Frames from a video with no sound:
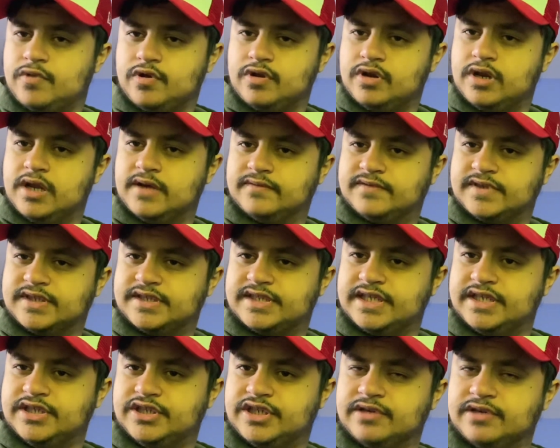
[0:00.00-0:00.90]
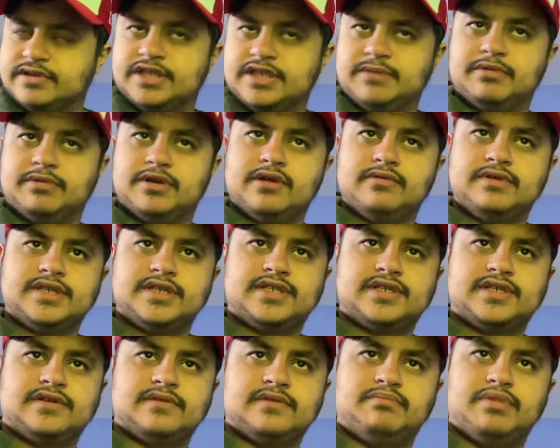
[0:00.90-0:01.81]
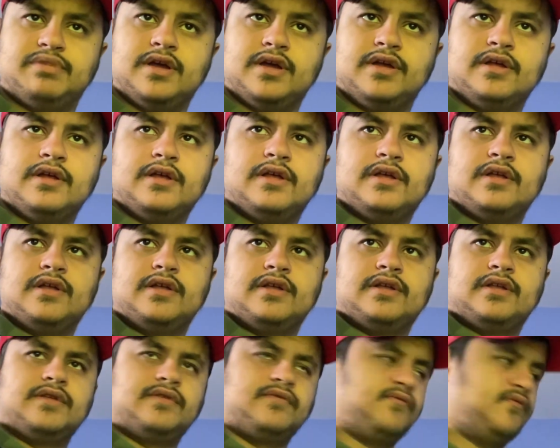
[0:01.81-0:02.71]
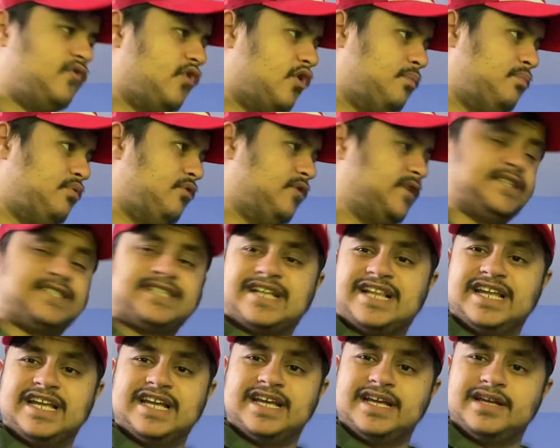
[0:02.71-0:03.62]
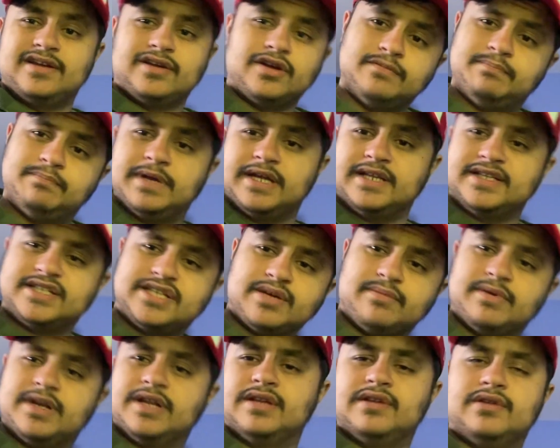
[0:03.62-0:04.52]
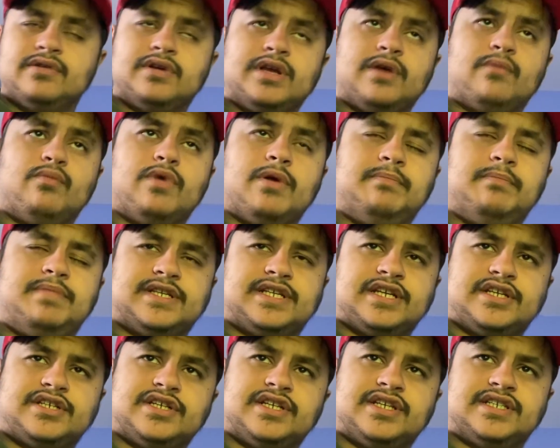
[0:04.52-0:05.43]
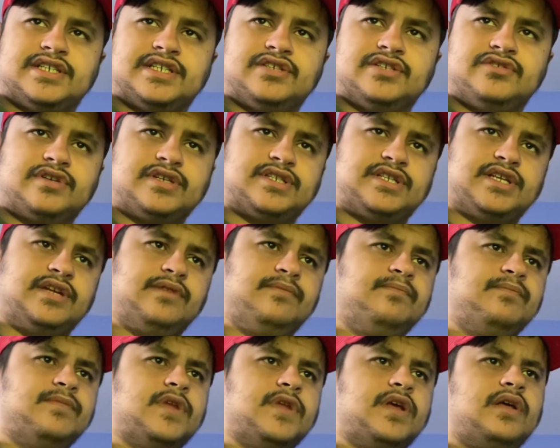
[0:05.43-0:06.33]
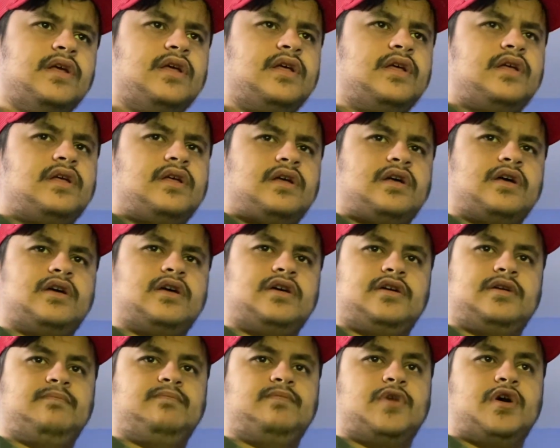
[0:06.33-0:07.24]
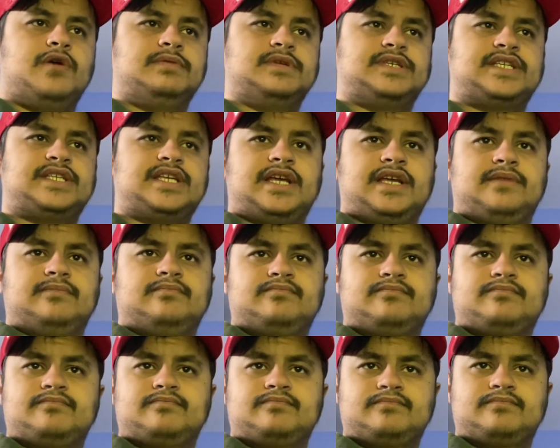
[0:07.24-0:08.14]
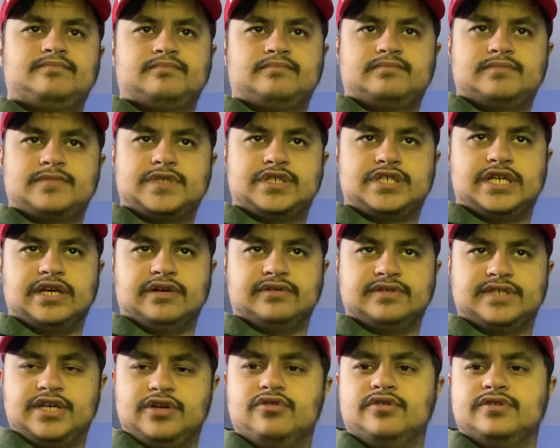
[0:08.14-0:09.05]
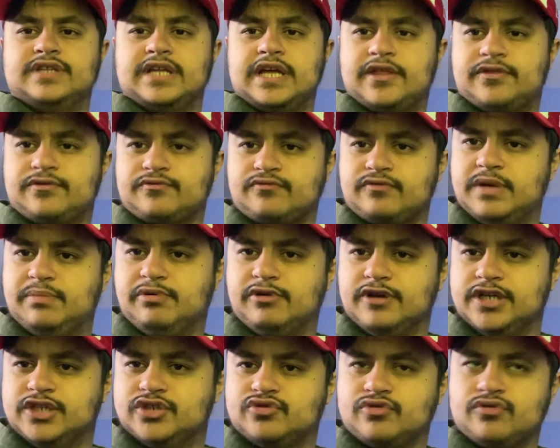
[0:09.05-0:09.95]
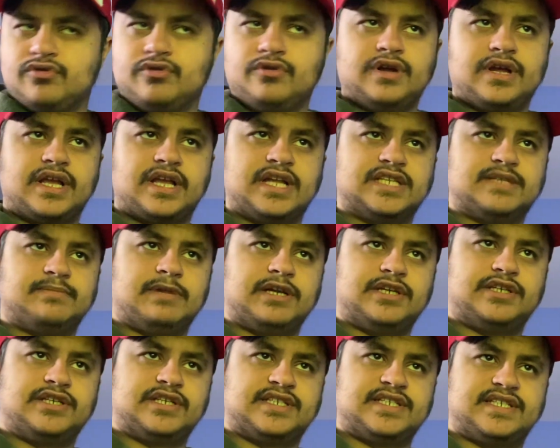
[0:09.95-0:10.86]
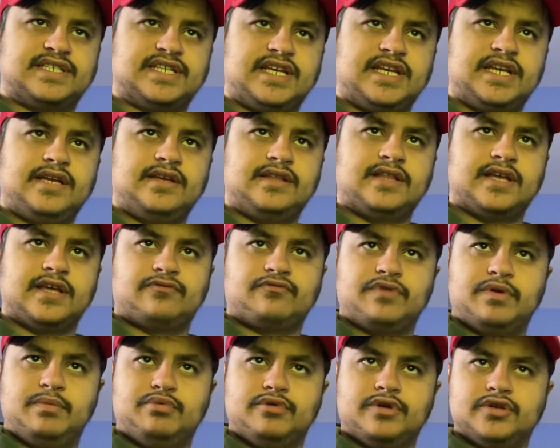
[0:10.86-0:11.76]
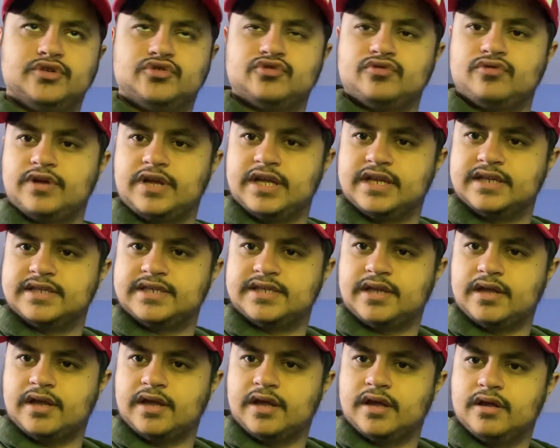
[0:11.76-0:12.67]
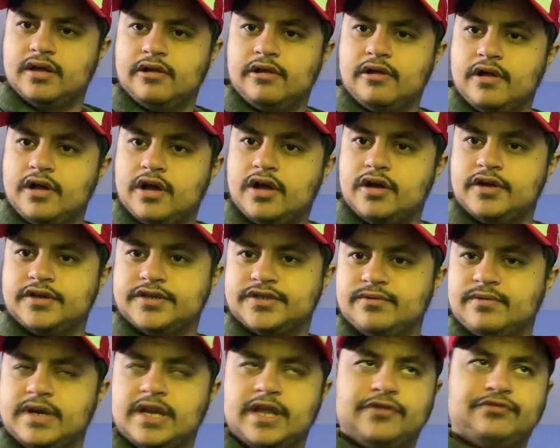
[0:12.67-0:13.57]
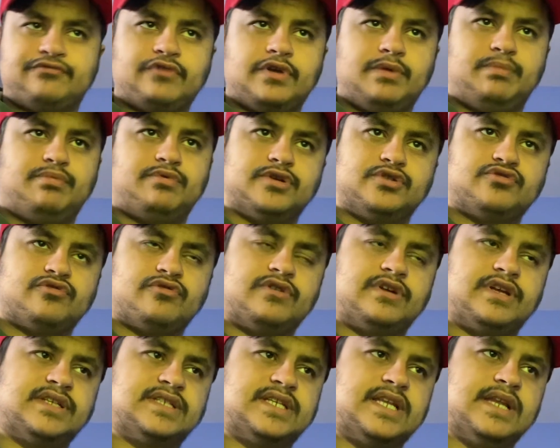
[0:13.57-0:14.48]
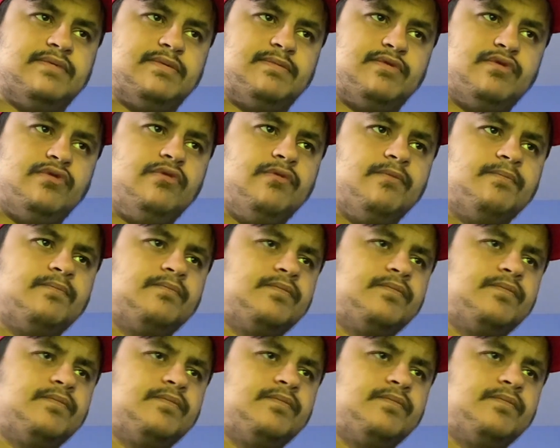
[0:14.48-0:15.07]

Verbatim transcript: love to see Chelsea below us. But four points clear of being someone in, in one position is interesting. Um, obviously, Chelsea got their three-point draw against Manchester City, their three-point draw against uh, Arsenal, and their three-point draw against Liverpool.